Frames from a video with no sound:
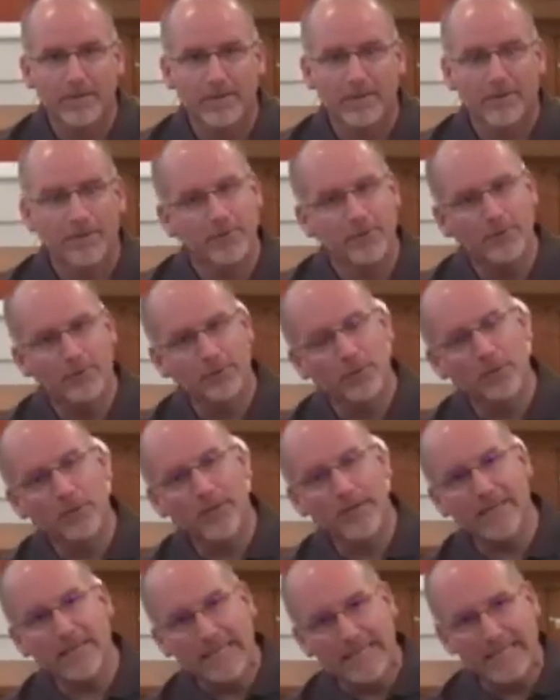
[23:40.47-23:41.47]
Do
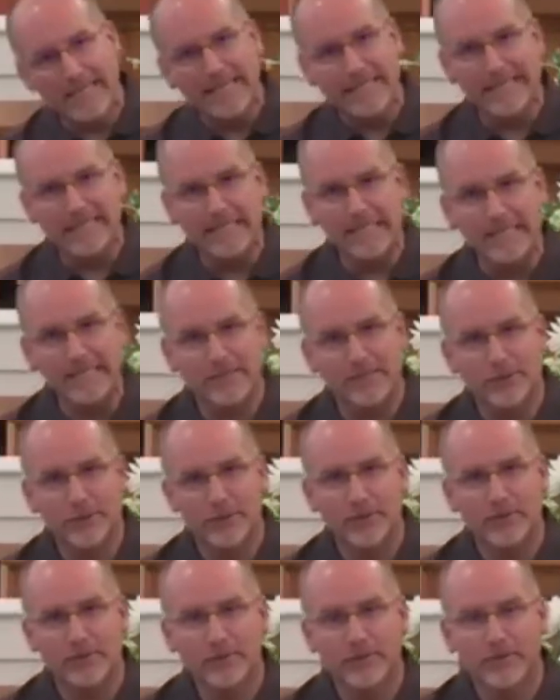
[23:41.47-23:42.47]
we eat,
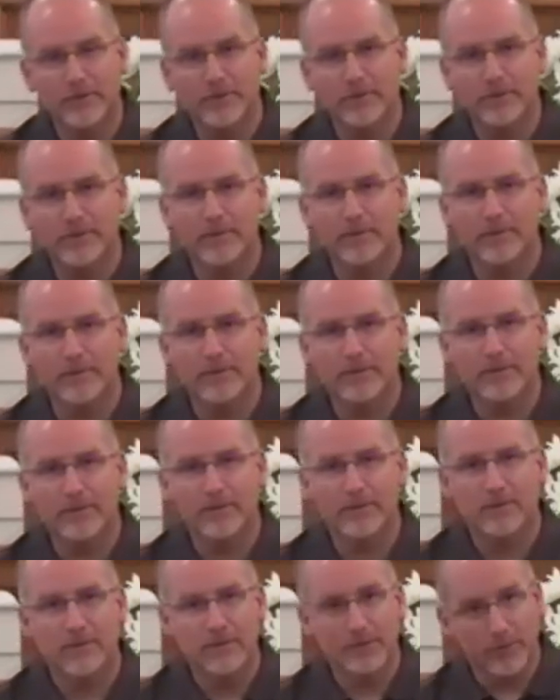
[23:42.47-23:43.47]

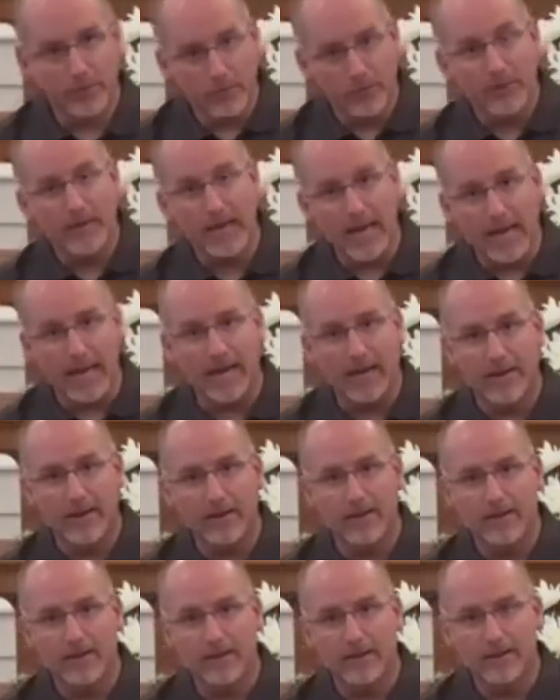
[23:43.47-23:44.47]
you and I,
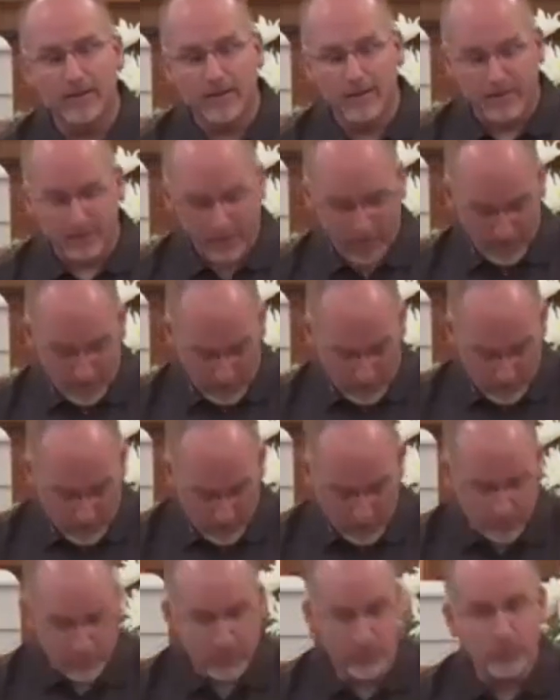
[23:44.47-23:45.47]

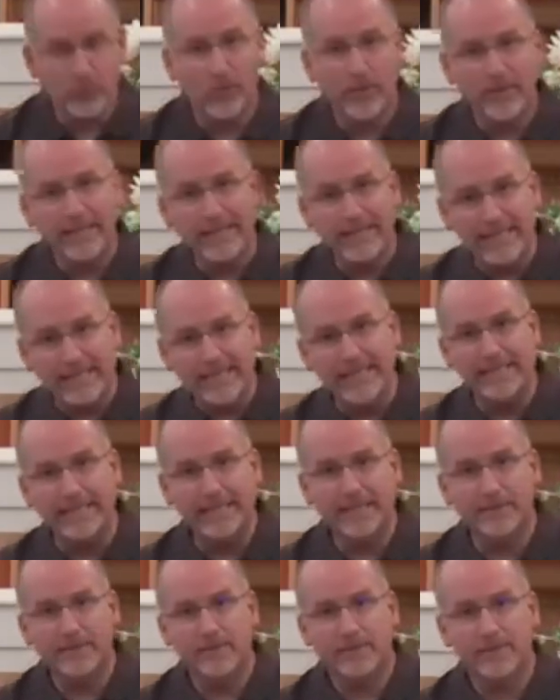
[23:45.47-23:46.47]
do we
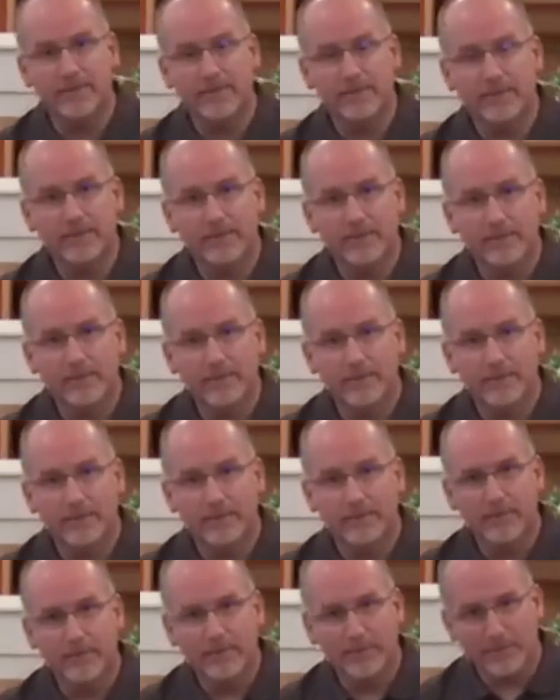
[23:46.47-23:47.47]
eat
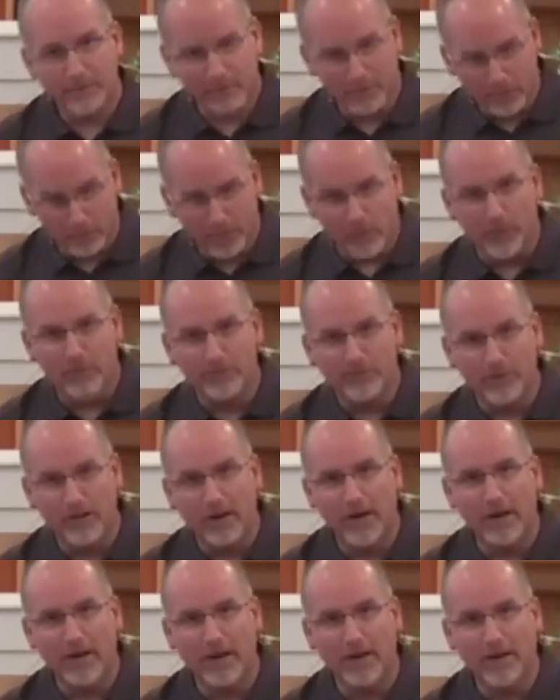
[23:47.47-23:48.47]
the Word of
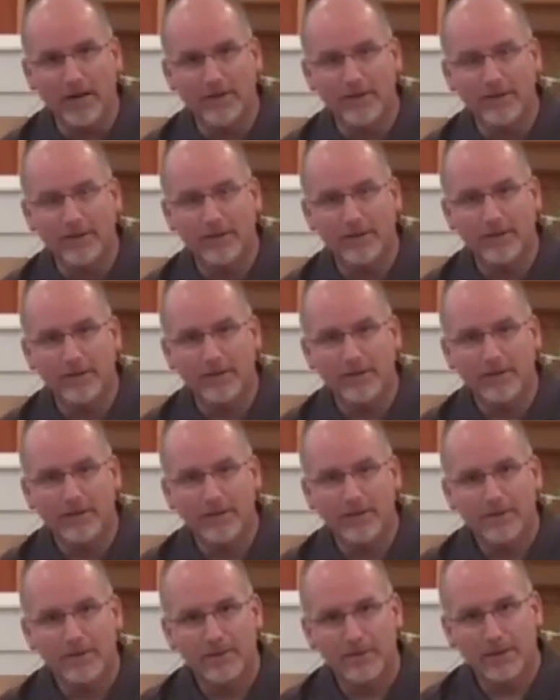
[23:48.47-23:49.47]
God
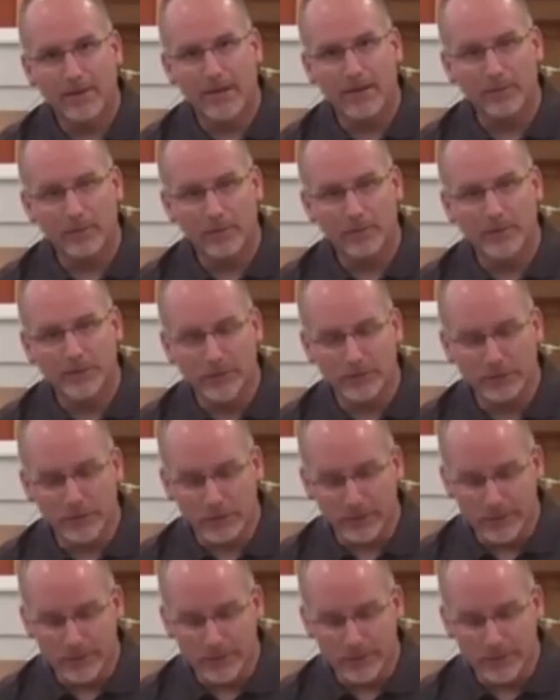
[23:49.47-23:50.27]
like we should?